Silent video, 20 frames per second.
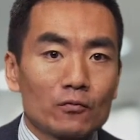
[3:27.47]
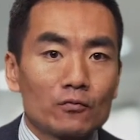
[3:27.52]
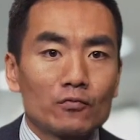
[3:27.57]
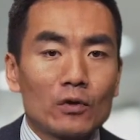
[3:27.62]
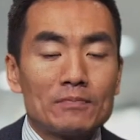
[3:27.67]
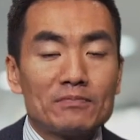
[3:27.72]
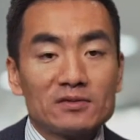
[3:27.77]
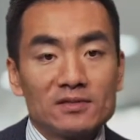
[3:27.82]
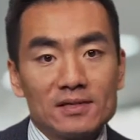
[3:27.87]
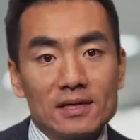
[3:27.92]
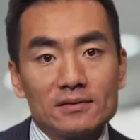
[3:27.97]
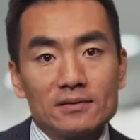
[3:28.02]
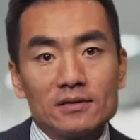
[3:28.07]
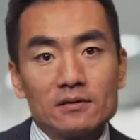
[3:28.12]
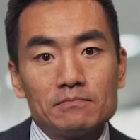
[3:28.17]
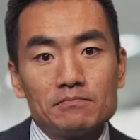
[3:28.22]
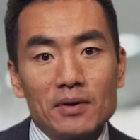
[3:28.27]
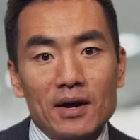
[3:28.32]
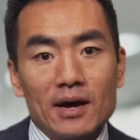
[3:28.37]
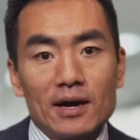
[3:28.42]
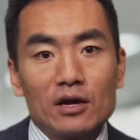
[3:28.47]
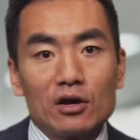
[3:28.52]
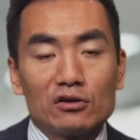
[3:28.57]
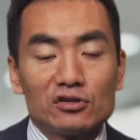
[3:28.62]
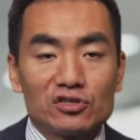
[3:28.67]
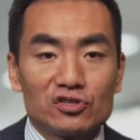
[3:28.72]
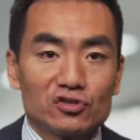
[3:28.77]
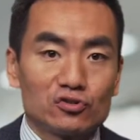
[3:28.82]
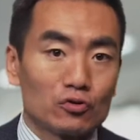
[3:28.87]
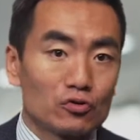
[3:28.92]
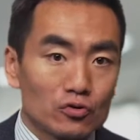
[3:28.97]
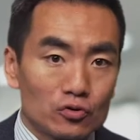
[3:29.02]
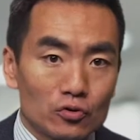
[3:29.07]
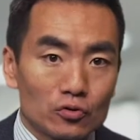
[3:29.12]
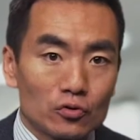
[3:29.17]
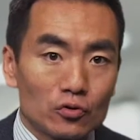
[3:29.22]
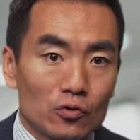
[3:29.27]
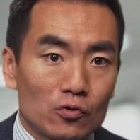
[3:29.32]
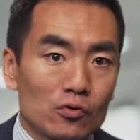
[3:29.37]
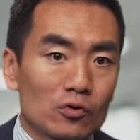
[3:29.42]
represented by a
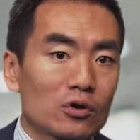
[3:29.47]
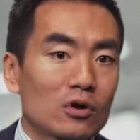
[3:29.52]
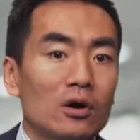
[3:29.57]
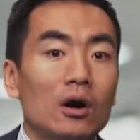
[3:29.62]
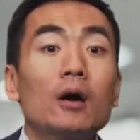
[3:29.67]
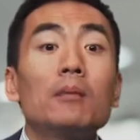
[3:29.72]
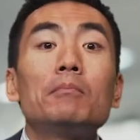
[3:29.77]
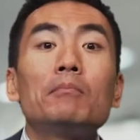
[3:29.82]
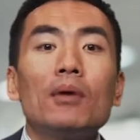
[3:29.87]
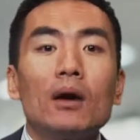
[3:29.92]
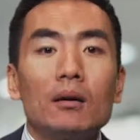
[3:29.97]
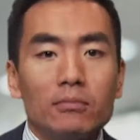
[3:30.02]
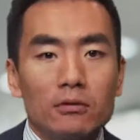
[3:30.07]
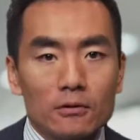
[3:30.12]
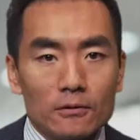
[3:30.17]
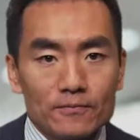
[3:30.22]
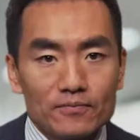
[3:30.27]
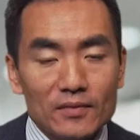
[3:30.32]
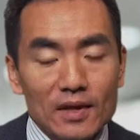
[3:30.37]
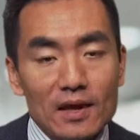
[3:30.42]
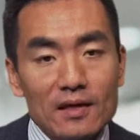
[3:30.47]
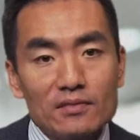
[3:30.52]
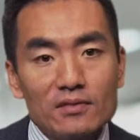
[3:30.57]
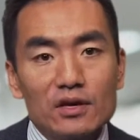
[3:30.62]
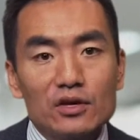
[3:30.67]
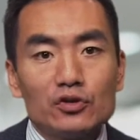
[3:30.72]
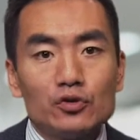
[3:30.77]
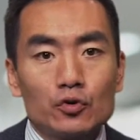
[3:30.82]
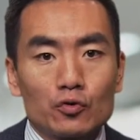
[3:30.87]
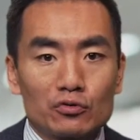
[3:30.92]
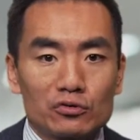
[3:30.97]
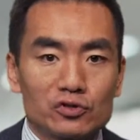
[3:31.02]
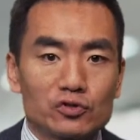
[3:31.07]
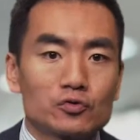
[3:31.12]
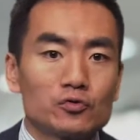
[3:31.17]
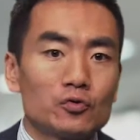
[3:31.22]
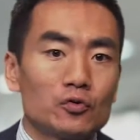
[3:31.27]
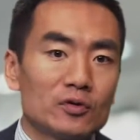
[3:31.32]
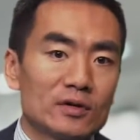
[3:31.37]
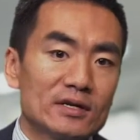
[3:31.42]
circle or a bubble, and then your
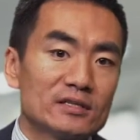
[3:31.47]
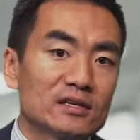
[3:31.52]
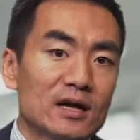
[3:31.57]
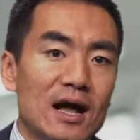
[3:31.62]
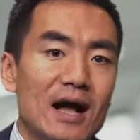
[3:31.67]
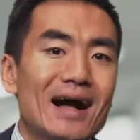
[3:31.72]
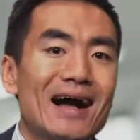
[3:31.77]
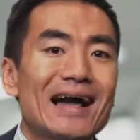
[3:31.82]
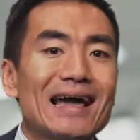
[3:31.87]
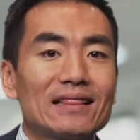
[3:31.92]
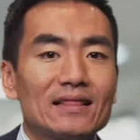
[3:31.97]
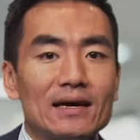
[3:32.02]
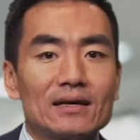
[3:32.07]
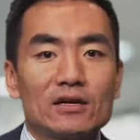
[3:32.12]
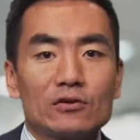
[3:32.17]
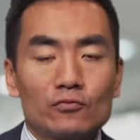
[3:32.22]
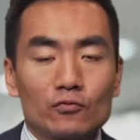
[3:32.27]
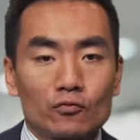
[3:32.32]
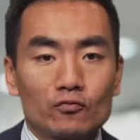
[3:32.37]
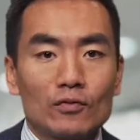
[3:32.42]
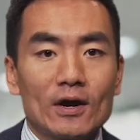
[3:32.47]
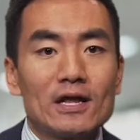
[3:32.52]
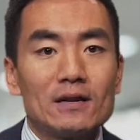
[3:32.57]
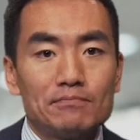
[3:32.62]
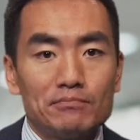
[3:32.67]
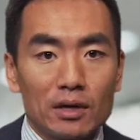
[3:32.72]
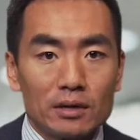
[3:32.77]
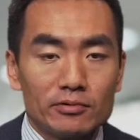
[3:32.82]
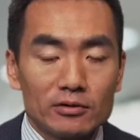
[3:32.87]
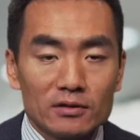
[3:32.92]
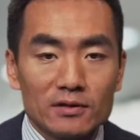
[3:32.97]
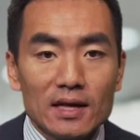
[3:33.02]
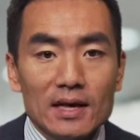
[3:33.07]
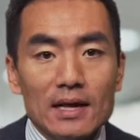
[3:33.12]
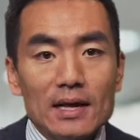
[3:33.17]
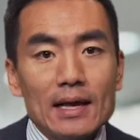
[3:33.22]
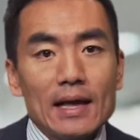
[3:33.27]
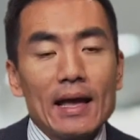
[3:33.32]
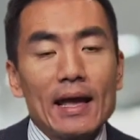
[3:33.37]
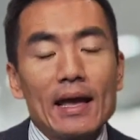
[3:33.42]
school is a highlighted red bubble.
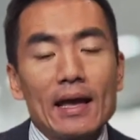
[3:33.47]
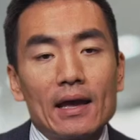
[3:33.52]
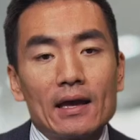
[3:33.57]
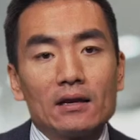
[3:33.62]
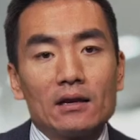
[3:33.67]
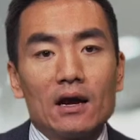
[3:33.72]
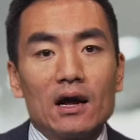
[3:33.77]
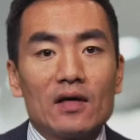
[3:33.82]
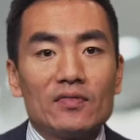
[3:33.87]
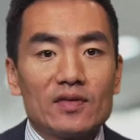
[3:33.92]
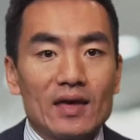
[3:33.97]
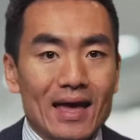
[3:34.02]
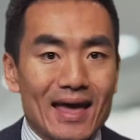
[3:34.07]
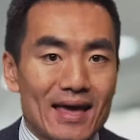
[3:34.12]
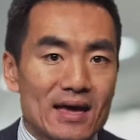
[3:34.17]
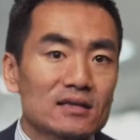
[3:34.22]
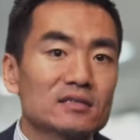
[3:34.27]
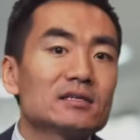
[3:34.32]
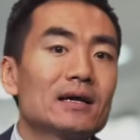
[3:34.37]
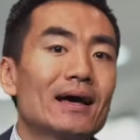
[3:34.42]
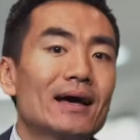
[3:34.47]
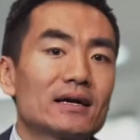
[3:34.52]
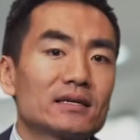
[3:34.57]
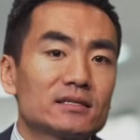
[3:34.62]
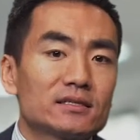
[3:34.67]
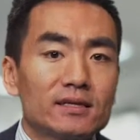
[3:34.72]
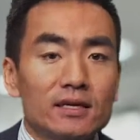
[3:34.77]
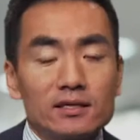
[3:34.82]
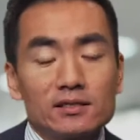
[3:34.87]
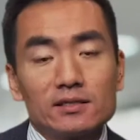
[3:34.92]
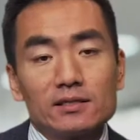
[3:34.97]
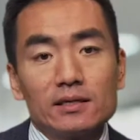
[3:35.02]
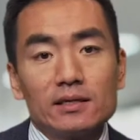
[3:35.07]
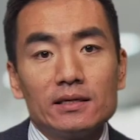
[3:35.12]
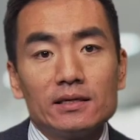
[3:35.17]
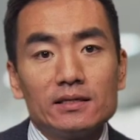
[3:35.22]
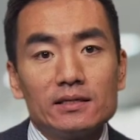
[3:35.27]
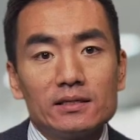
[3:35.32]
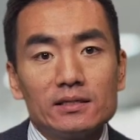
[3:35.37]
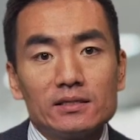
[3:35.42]
And on the x-axis
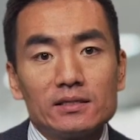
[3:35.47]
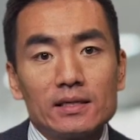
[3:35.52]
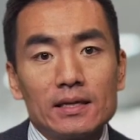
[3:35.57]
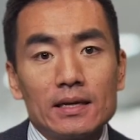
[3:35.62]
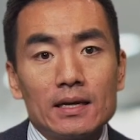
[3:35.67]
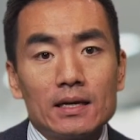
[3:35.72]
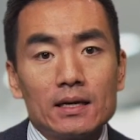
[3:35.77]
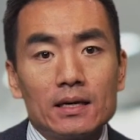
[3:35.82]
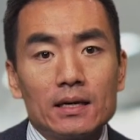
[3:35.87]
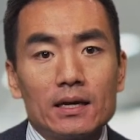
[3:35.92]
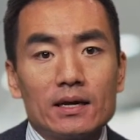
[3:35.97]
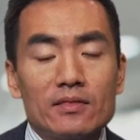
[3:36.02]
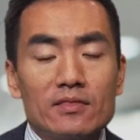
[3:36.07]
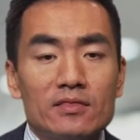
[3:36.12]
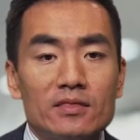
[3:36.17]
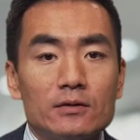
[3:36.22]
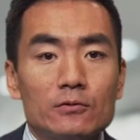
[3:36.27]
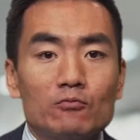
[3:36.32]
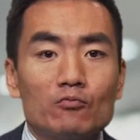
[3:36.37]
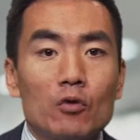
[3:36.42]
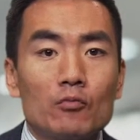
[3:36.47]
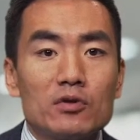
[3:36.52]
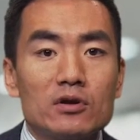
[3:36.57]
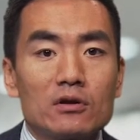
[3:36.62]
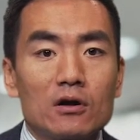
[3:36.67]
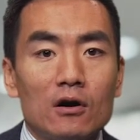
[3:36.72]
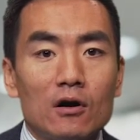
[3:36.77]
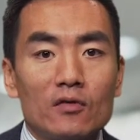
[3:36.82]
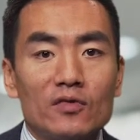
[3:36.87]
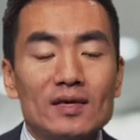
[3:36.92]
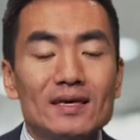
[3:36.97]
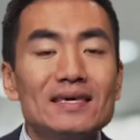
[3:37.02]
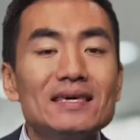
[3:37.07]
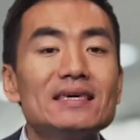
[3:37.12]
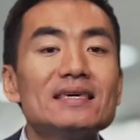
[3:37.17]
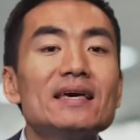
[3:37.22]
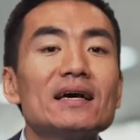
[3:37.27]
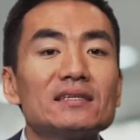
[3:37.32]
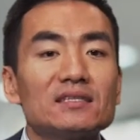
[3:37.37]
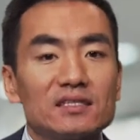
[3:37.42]
is what we call the
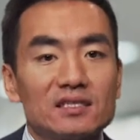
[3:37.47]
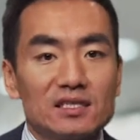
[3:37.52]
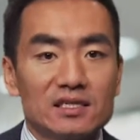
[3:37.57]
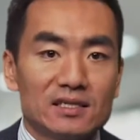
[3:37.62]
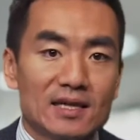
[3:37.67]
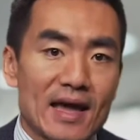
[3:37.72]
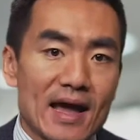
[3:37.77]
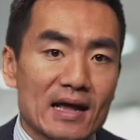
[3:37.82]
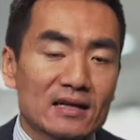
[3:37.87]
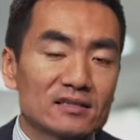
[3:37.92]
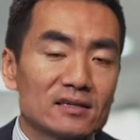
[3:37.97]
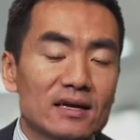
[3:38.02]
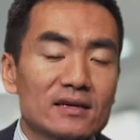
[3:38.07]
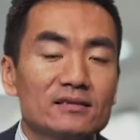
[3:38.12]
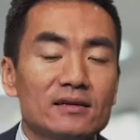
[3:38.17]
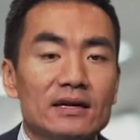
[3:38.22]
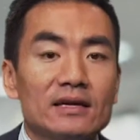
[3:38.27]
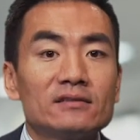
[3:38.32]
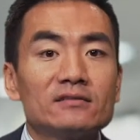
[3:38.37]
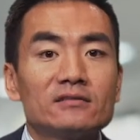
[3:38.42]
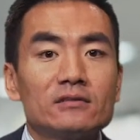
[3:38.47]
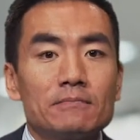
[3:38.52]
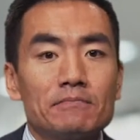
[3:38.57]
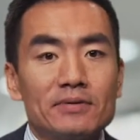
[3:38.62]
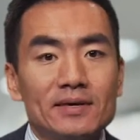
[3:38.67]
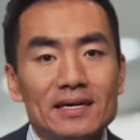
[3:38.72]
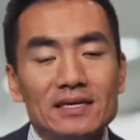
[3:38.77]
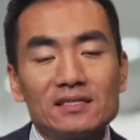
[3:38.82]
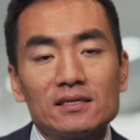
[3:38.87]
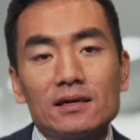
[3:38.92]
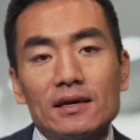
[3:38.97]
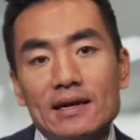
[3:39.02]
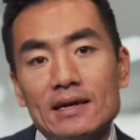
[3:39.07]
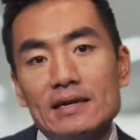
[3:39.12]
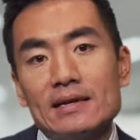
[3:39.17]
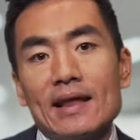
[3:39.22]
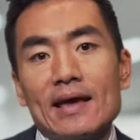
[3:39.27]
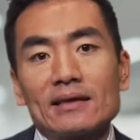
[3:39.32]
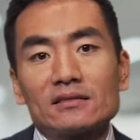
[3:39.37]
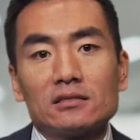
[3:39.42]
ESCX. It's the PISA
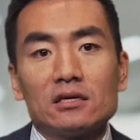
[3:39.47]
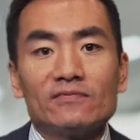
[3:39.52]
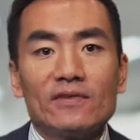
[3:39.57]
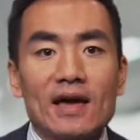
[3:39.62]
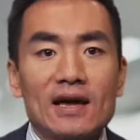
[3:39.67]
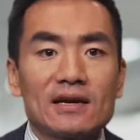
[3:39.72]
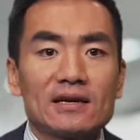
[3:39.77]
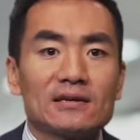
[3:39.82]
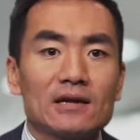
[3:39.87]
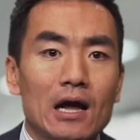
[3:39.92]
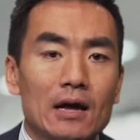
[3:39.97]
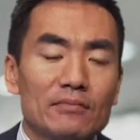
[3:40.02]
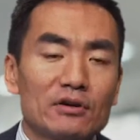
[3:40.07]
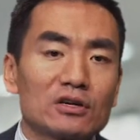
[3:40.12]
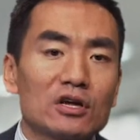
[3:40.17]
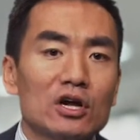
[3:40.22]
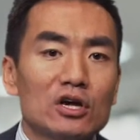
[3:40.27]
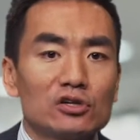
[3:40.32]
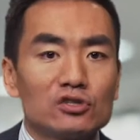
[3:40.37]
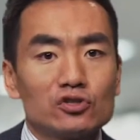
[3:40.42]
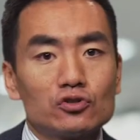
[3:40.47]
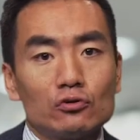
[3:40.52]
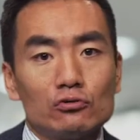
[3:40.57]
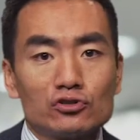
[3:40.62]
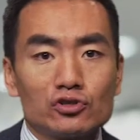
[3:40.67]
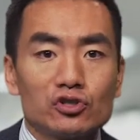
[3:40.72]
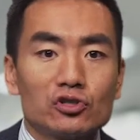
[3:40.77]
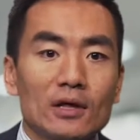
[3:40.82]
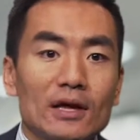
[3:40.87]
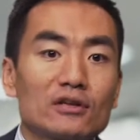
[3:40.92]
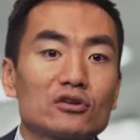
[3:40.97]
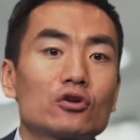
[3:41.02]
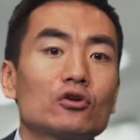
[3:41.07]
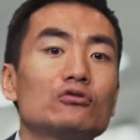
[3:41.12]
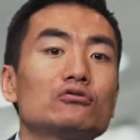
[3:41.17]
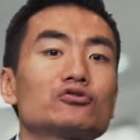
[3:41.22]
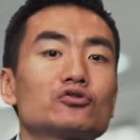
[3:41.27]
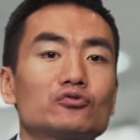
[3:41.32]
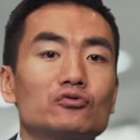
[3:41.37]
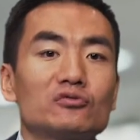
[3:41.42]
Index of Economic, Social, and
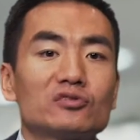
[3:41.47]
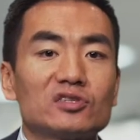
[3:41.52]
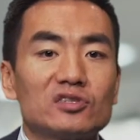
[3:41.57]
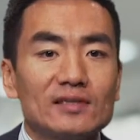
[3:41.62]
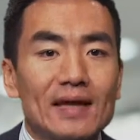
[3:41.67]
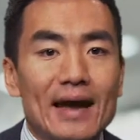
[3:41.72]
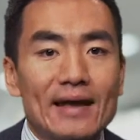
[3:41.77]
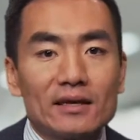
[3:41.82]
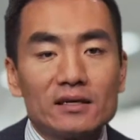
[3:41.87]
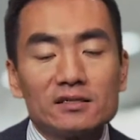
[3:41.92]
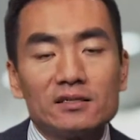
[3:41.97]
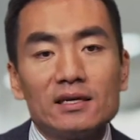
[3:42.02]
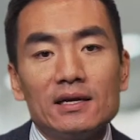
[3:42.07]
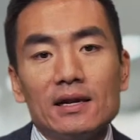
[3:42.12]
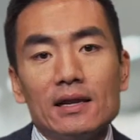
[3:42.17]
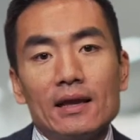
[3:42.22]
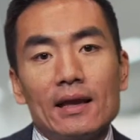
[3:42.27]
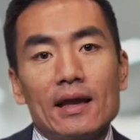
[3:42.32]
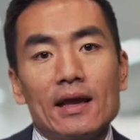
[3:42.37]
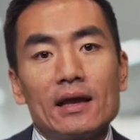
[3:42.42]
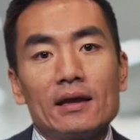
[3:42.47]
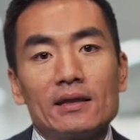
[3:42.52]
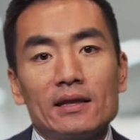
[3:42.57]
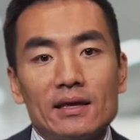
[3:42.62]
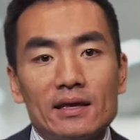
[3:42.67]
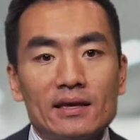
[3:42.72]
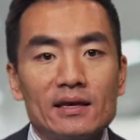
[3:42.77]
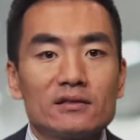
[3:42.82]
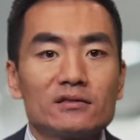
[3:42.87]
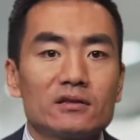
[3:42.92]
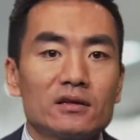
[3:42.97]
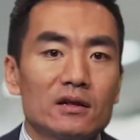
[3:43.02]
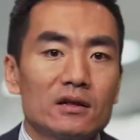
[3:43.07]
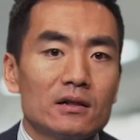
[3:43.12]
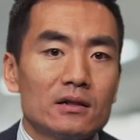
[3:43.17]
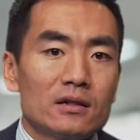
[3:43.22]
Cultural Status. And it